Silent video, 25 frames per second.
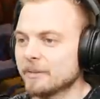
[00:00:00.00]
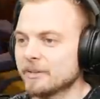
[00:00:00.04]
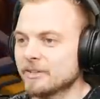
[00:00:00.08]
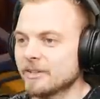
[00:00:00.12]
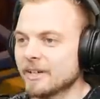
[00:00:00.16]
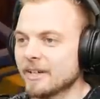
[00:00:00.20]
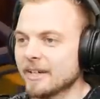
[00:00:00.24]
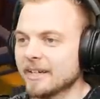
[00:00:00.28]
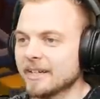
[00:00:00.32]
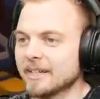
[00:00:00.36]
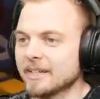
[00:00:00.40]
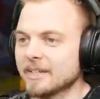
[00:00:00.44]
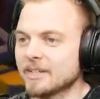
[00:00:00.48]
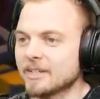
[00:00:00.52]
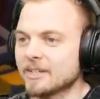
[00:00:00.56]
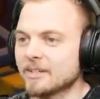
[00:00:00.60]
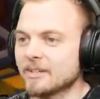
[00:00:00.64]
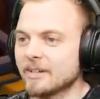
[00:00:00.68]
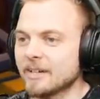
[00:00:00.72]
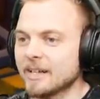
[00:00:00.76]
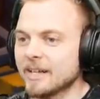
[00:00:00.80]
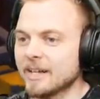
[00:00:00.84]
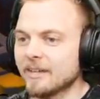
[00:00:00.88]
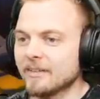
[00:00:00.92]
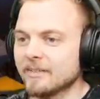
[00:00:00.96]
I try to get a
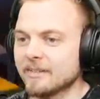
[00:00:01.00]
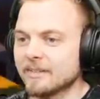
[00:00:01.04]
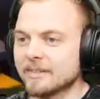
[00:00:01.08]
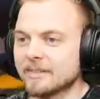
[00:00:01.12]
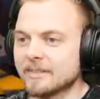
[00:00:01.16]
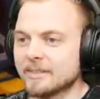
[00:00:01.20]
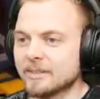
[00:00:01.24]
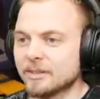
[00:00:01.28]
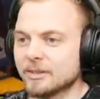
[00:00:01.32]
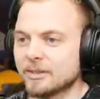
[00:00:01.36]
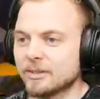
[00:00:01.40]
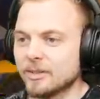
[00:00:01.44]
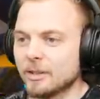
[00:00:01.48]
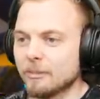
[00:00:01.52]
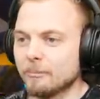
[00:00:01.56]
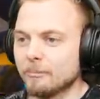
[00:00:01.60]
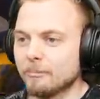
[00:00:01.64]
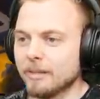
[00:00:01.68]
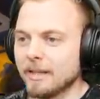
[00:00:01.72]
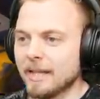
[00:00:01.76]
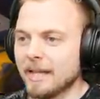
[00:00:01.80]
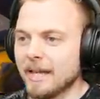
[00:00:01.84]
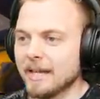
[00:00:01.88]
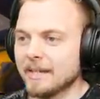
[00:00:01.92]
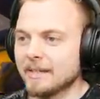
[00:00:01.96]
tree out, it's just so
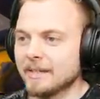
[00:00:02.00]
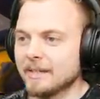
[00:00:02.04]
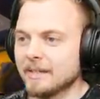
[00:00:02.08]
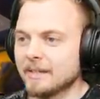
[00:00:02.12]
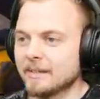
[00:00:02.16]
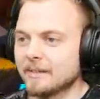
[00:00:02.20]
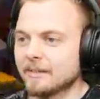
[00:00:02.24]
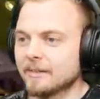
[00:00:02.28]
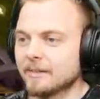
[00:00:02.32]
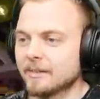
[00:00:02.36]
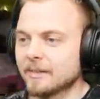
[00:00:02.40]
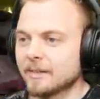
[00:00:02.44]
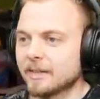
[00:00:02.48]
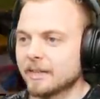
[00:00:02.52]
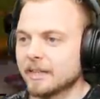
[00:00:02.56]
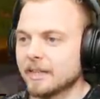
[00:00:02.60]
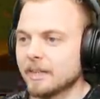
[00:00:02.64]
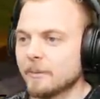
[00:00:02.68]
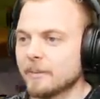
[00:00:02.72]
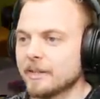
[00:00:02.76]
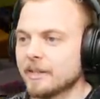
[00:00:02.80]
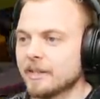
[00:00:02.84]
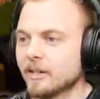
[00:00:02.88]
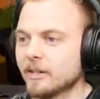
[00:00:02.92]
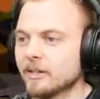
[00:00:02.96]
blinded. Okay,
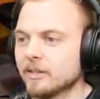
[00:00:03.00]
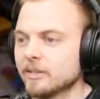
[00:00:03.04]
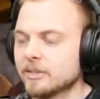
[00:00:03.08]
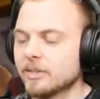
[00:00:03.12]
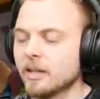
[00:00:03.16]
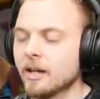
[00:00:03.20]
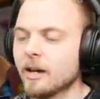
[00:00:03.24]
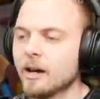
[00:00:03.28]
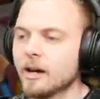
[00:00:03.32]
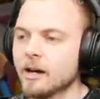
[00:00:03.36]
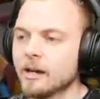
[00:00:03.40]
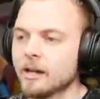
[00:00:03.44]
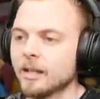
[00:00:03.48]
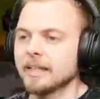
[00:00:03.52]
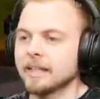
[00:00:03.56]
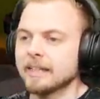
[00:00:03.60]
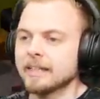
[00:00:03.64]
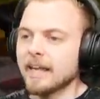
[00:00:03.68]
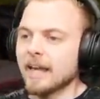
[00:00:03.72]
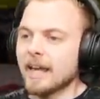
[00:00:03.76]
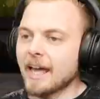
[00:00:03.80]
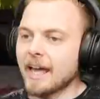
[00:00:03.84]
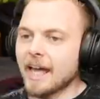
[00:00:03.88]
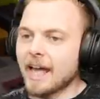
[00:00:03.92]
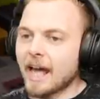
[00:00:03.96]
there we go. So,
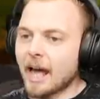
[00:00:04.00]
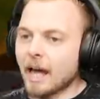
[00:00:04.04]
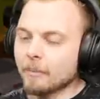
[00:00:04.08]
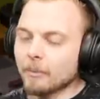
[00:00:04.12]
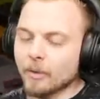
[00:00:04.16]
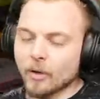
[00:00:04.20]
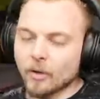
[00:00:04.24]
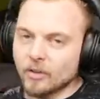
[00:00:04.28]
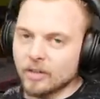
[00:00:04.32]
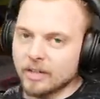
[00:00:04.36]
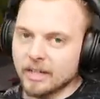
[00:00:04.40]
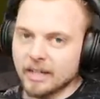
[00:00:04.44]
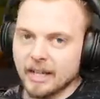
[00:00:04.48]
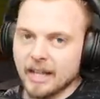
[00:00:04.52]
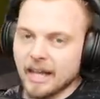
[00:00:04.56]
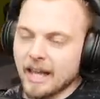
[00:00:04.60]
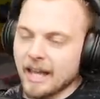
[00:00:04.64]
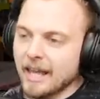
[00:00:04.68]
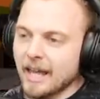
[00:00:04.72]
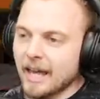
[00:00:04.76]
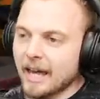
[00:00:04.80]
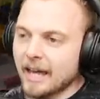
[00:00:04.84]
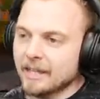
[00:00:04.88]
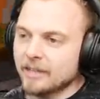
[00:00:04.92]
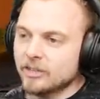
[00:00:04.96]
yeah, I'm not gonna
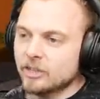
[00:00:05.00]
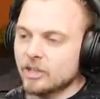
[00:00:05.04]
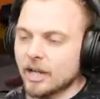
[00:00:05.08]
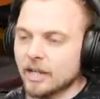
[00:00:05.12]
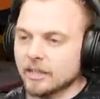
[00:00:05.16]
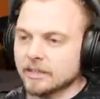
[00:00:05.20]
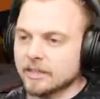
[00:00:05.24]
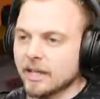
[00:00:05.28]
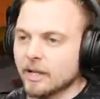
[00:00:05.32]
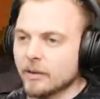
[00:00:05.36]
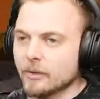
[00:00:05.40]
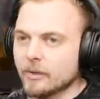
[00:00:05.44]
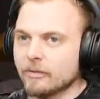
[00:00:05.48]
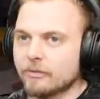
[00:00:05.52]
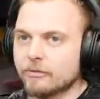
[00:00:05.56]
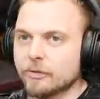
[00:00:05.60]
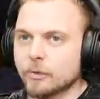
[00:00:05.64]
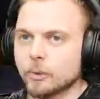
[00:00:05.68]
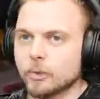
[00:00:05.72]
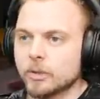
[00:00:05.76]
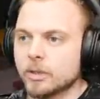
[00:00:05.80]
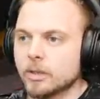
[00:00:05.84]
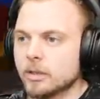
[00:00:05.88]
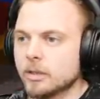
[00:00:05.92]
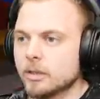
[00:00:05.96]
lie. I checked out a
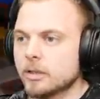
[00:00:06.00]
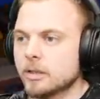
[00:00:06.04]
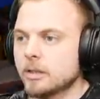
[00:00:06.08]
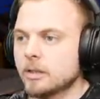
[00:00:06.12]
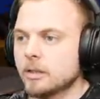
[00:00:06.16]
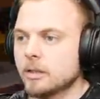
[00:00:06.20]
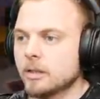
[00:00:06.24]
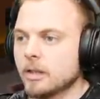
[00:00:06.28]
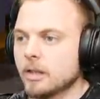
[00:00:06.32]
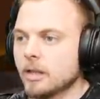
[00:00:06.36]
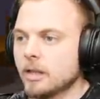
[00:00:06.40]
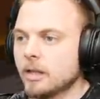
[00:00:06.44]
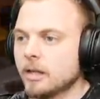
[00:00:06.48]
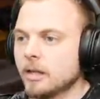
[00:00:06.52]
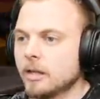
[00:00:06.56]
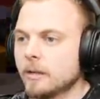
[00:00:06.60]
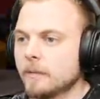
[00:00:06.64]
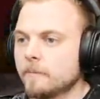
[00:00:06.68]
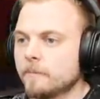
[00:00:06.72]
few of the...